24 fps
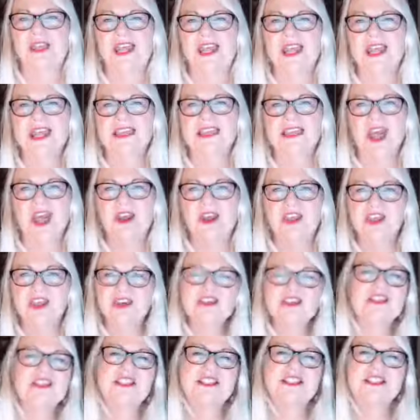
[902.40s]
Now, here's
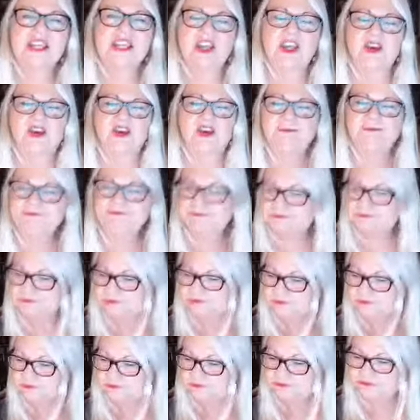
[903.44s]
the kicker.
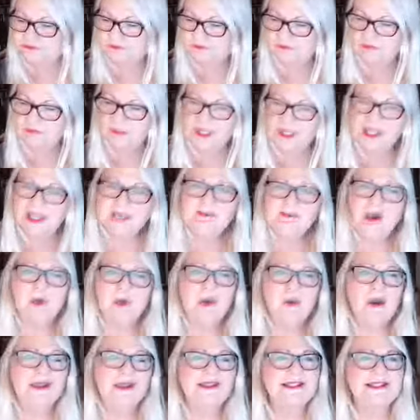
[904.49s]
If I
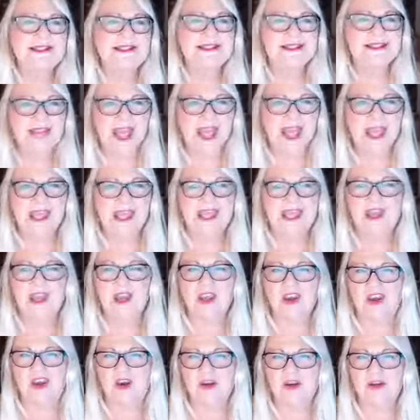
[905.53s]
want to stay
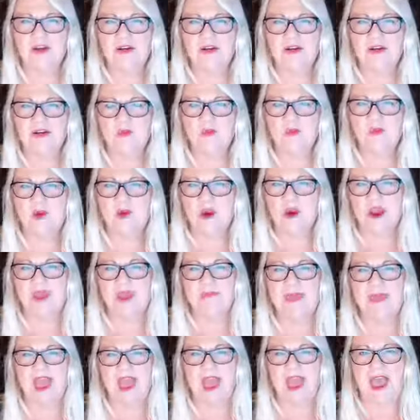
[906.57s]
here where I'm
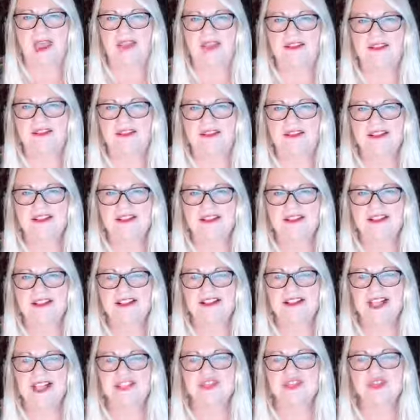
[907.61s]
at,
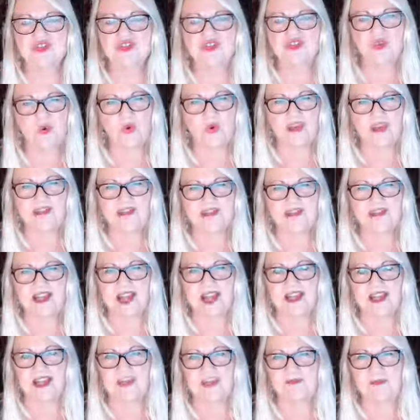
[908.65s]
that's a choice that I
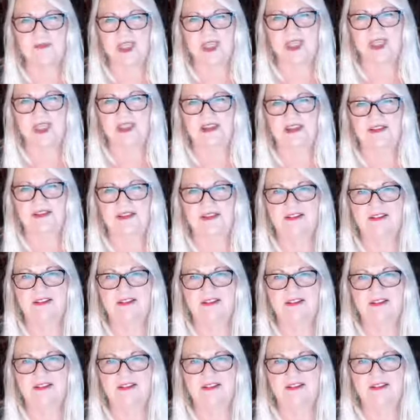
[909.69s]
can make.
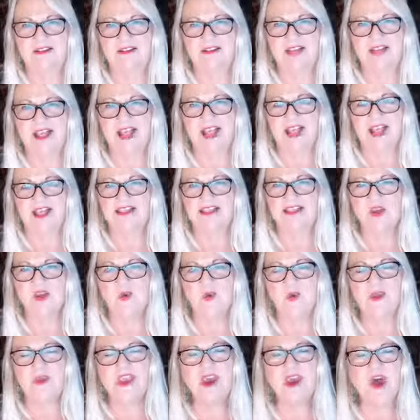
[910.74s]
And so
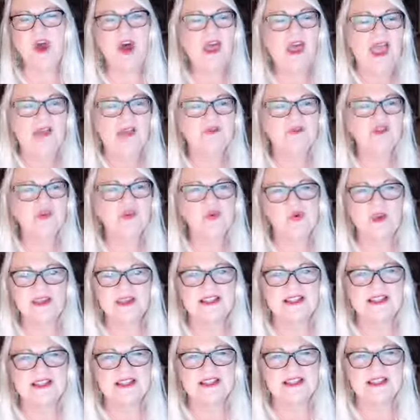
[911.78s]
we all have
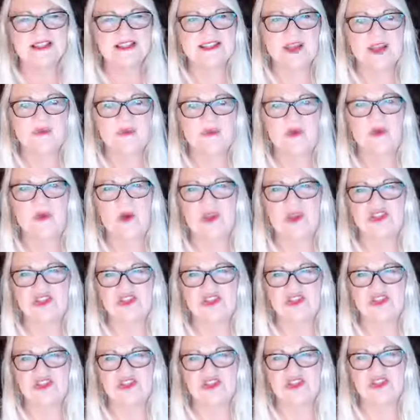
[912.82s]
choices that we want to,
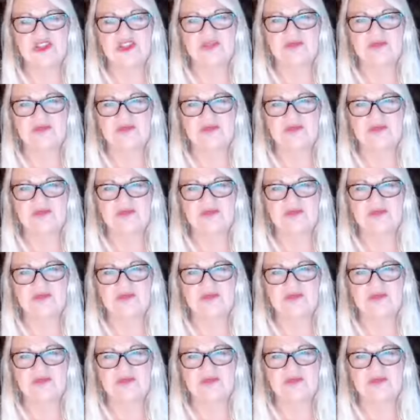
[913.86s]
to,